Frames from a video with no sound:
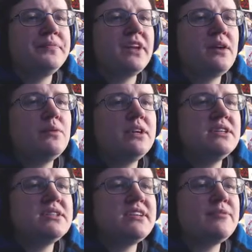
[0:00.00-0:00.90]
I
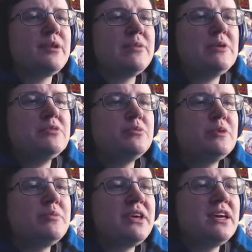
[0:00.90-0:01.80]
wanted to save my people,
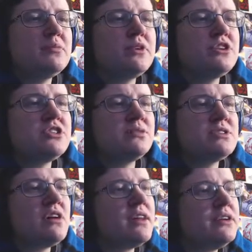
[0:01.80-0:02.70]
but being a merchant
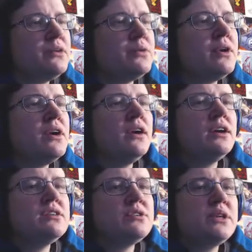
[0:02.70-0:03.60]
was all I knew,
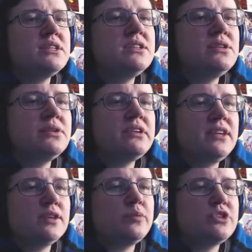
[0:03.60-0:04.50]
and so I did the only
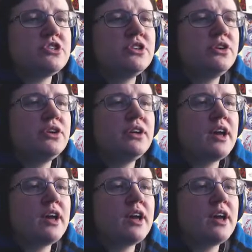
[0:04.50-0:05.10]
thing a merchant could.